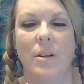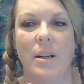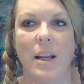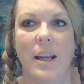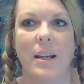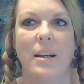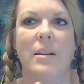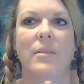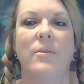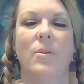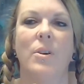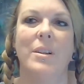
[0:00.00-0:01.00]
a
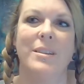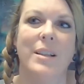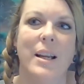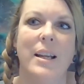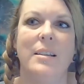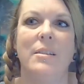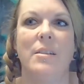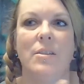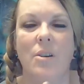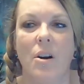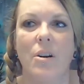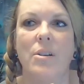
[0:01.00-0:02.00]
negative or a light, a
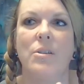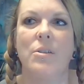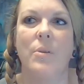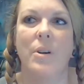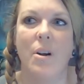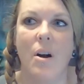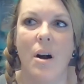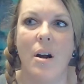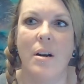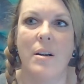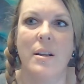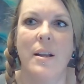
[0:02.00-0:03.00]
dark to a
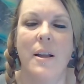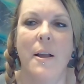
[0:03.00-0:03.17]
card,